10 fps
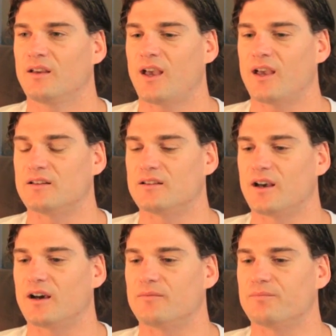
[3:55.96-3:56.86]
And
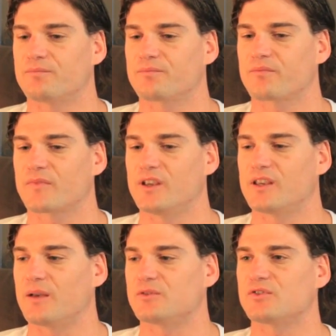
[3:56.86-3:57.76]
he
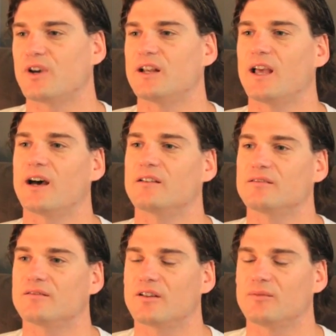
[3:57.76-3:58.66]
came straight out.
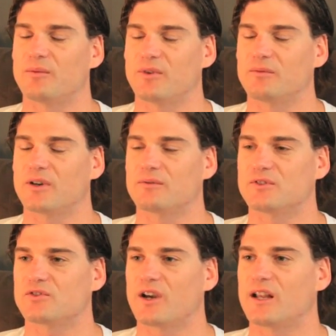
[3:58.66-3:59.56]
I remember him coming
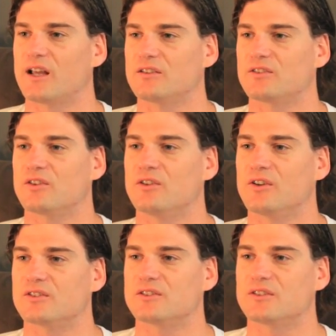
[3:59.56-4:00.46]
straight out into the nurse's